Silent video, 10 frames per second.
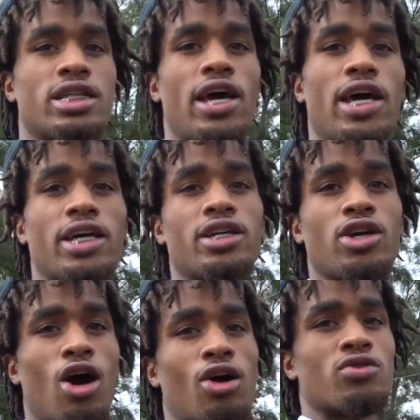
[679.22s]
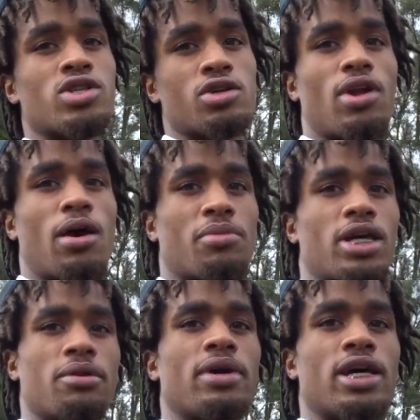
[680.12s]
today, y'all gonna see what I'm
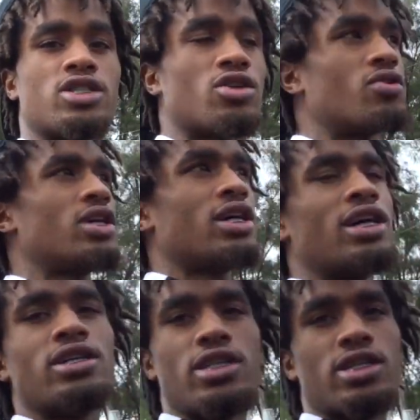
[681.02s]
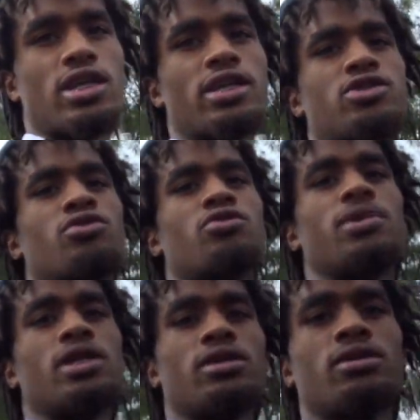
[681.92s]
getting, man. So just stay tuned, man.